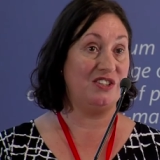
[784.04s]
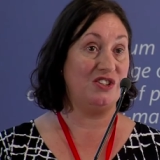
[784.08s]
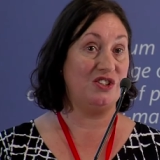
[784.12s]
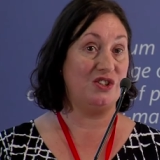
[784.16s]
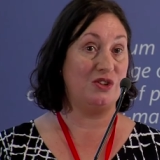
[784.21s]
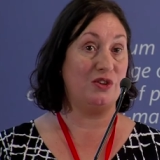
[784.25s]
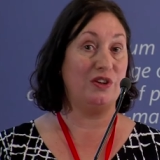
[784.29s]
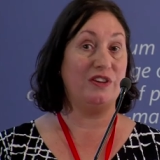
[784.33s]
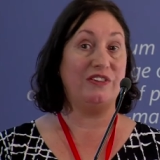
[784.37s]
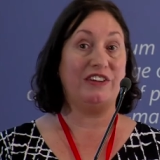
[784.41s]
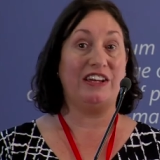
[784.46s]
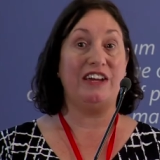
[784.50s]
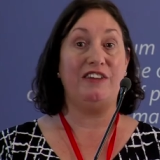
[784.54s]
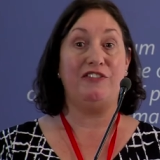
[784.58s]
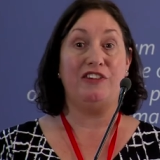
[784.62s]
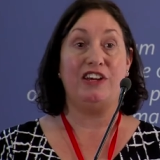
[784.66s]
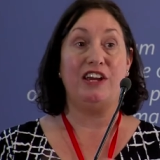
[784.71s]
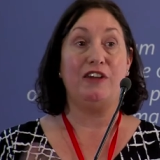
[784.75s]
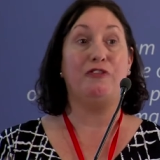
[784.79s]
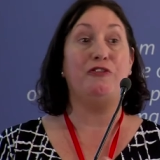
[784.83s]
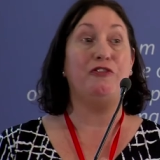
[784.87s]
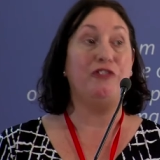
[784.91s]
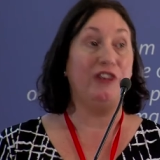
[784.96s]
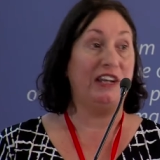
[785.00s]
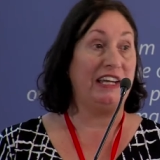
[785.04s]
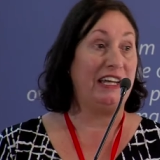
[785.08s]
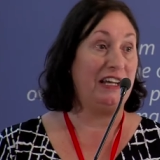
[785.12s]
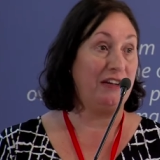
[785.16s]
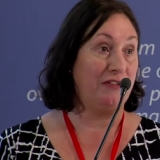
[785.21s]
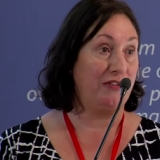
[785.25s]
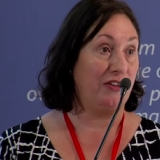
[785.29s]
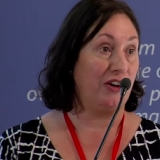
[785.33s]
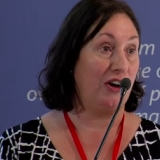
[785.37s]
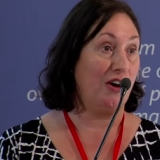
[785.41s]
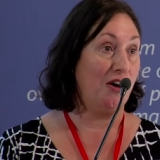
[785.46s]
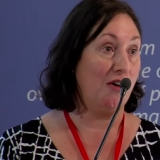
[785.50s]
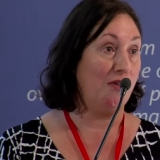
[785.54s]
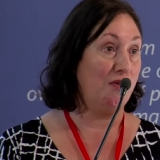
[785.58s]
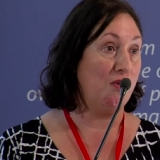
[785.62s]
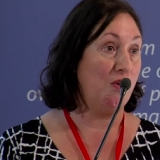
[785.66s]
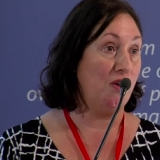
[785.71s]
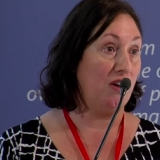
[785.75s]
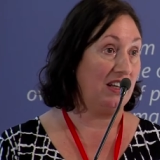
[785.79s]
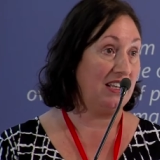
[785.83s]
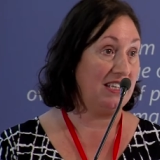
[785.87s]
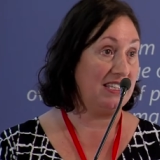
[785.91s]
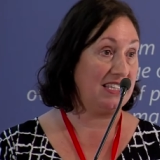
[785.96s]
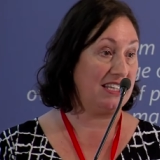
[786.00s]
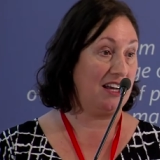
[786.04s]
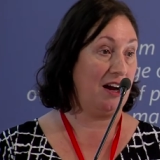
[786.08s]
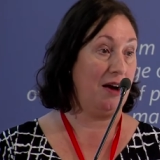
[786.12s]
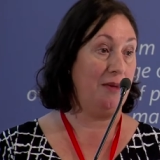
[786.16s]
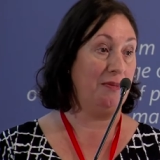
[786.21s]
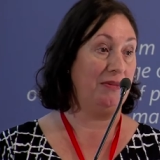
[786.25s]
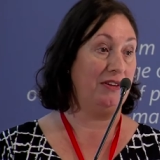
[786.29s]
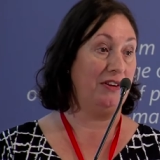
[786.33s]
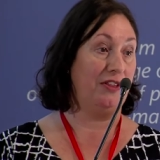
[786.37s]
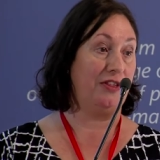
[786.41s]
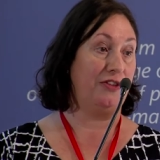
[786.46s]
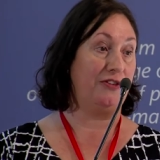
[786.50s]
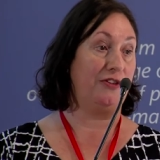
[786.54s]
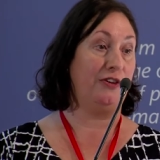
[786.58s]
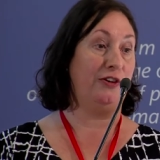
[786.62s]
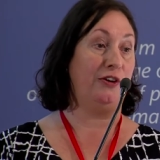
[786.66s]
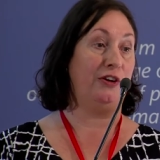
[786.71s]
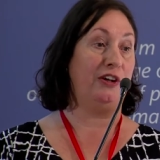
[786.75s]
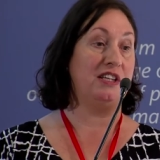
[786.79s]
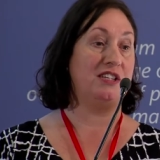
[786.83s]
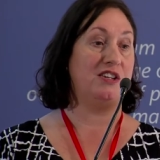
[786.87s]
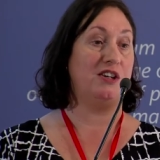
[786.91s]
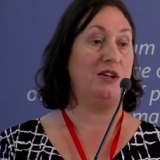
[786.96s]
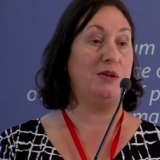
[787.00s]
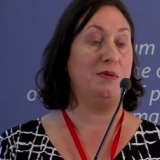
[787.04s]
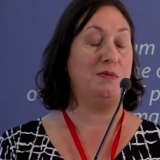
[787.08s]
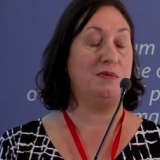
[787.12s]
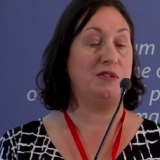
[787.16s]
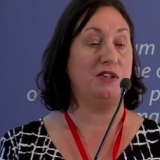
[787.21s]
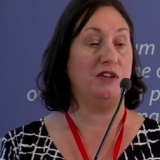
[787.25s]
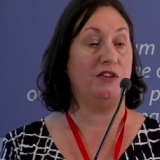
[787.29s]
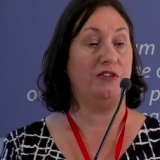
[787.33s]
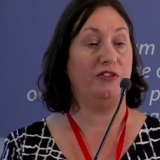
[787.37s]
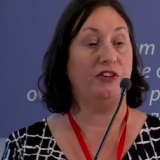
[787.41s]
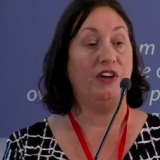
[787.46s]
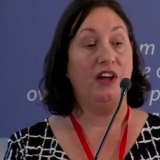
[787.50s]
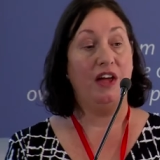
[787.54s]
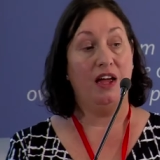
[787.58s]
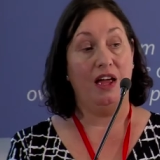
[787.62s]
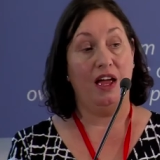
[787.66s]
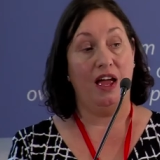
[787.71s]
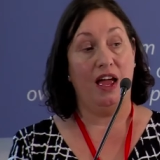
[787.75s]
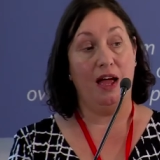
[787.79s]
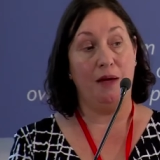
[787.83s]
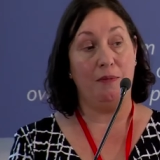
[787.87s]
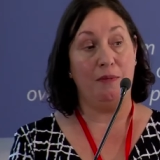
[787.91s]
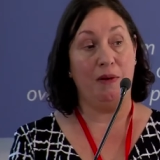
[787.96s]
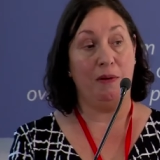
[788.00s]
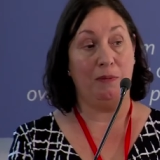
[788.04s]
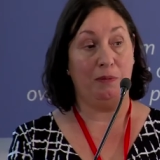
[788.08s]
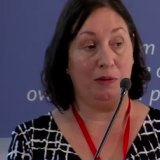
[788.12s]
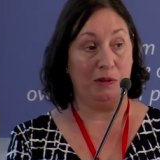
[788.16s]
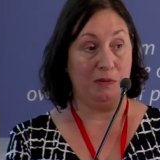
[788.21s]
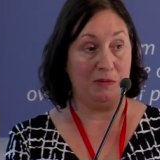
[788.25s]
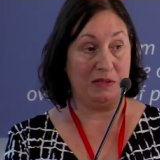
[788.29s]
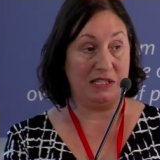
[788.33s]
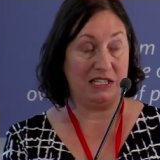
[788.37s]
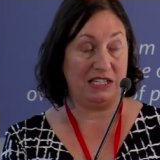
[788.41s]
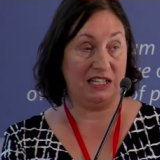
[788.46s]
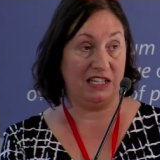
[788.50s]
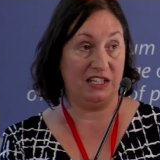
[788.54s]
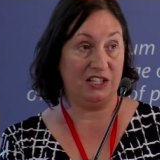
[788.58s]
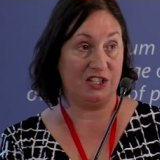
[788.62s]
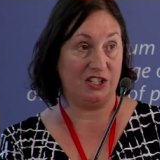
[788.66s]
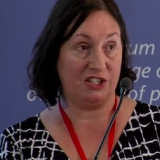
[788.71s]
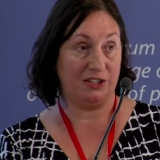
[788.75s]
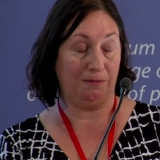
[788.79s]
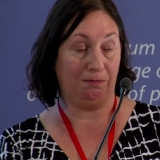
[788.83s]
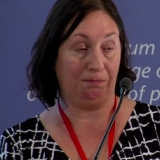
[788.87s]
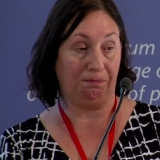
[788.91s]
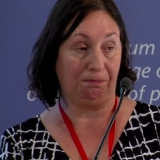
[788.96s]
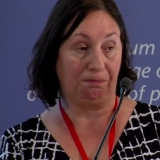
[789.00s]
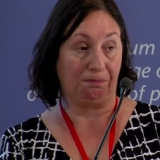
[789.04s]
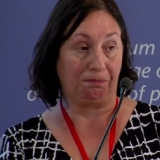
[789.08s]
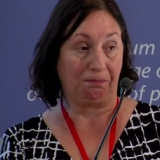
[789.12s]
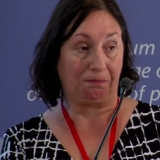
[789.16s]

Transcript: to sort of give you a flavour of what is coming through in terms of um, implementation.